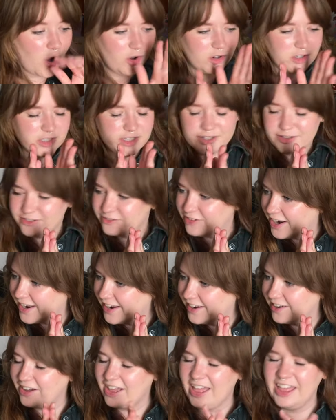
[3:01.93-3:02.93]
god,
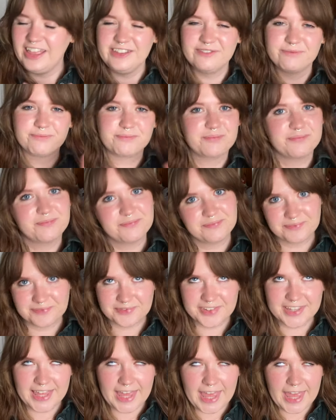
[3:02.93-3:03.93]
right.
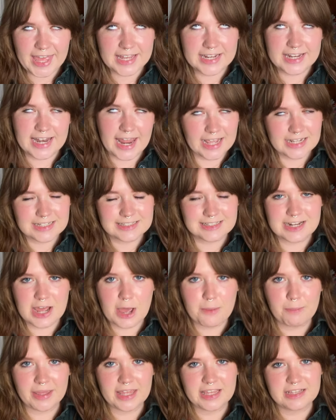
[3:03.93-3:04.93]
Next
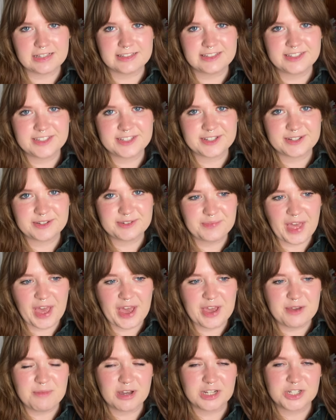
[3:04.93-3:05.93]
up is
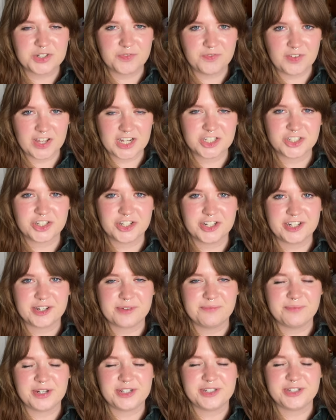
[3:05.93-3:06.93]
how much fiction
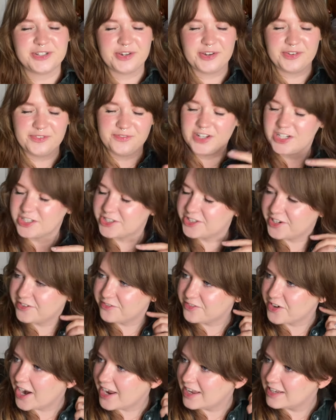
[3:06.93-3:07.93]
compared to non-fiction
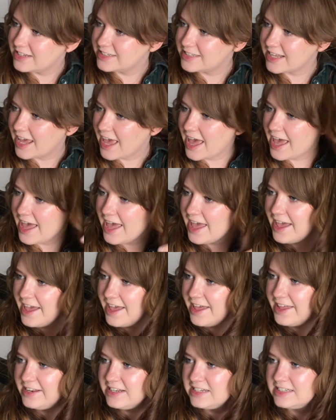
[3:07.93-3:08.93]
I've read.
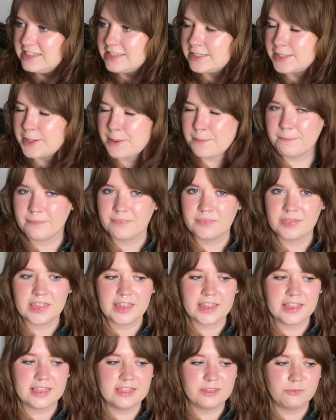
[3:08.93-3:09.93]
And
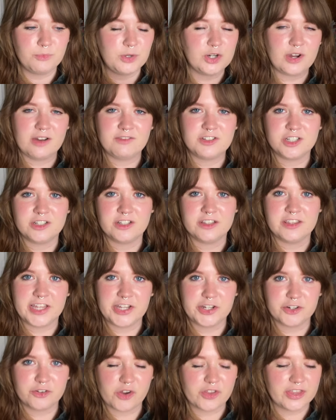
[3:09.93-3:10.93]
we don't have to
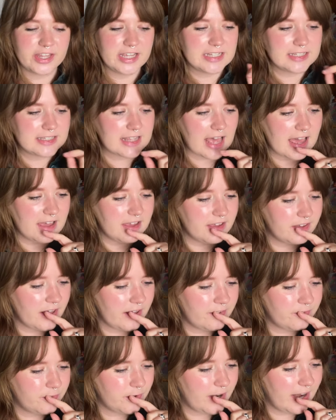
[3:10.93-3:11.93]
linger on this. I
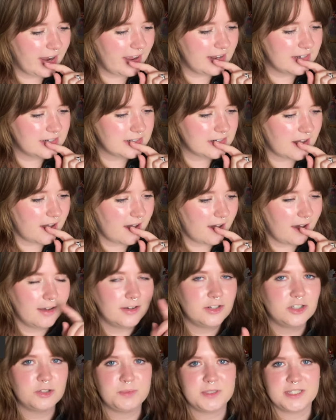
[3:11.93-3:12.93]
have read
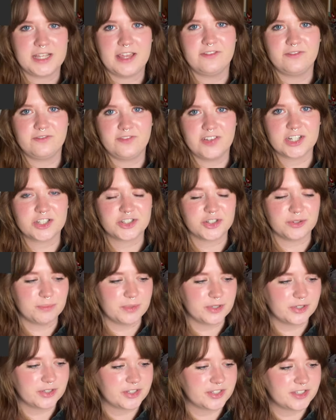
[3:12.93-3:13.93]
100% fiction
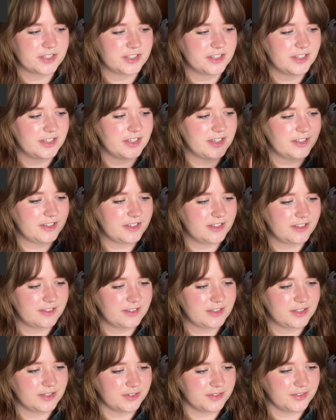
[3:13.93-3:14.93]
books
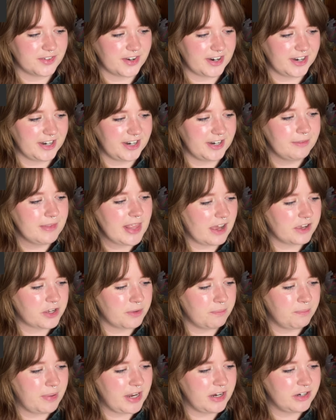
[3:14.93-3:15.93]
so far,
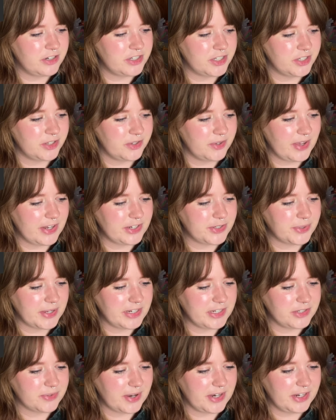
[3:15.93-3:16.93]
compared to in
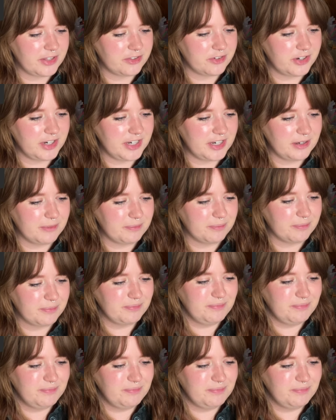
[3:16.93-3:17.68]
2023,